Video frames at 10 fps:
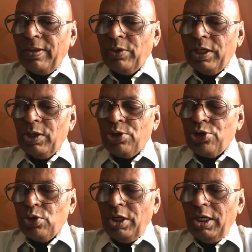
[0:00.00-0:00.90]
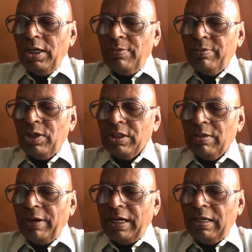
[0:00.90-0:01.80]
We are not sure because the
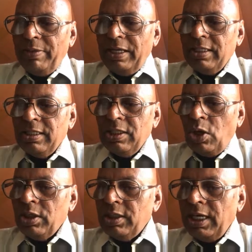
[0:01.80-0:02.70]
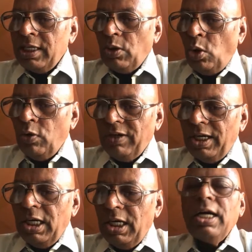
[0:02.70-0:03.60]
pandemic is not yet
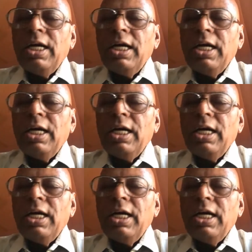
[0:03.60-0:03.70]
over,